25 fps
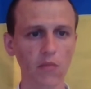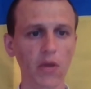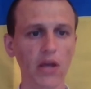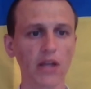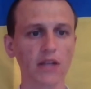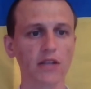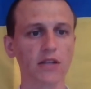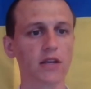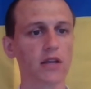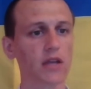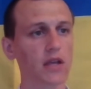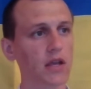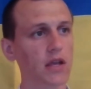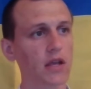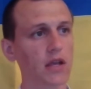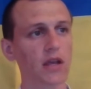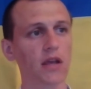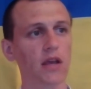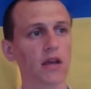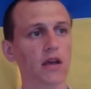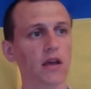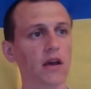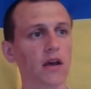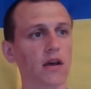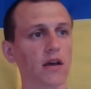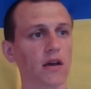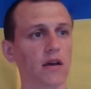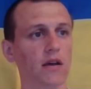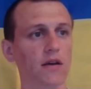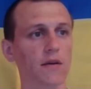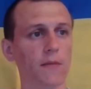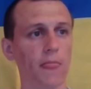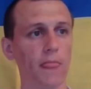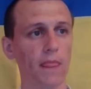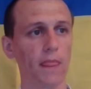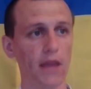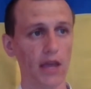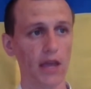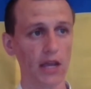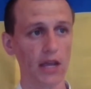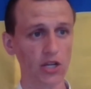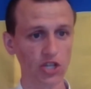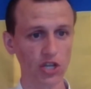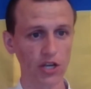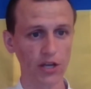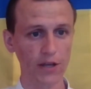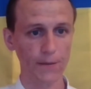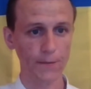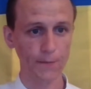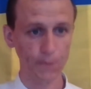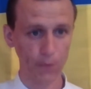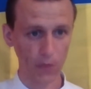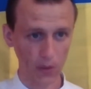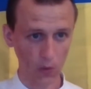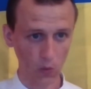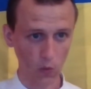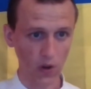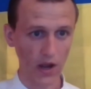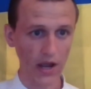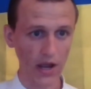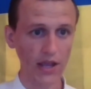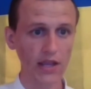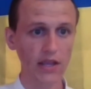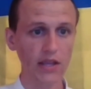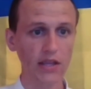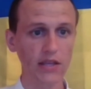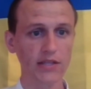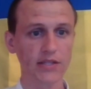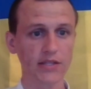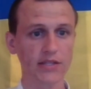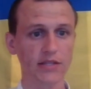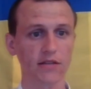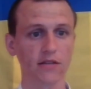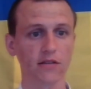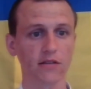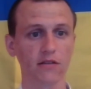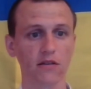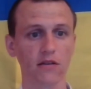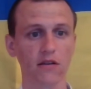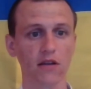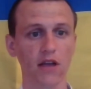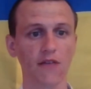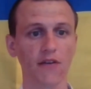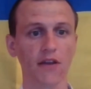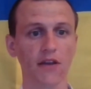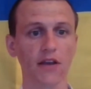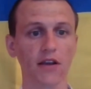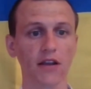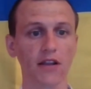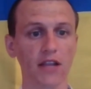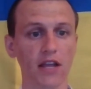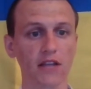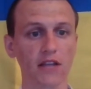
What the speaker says: But actually, why is Kafka